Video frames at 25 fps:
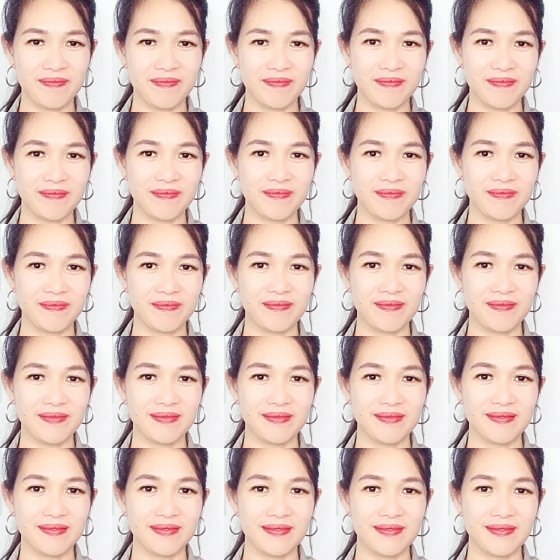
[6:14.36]

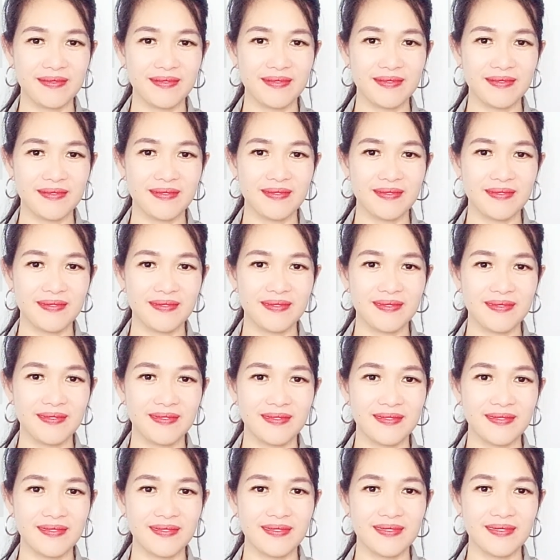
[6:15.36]

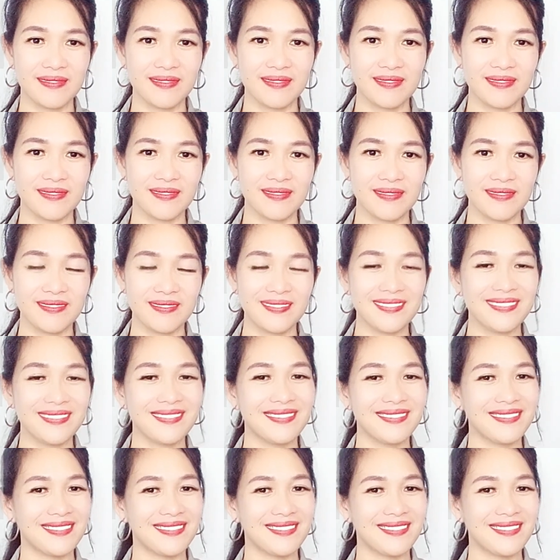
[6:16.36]
(no one is talking)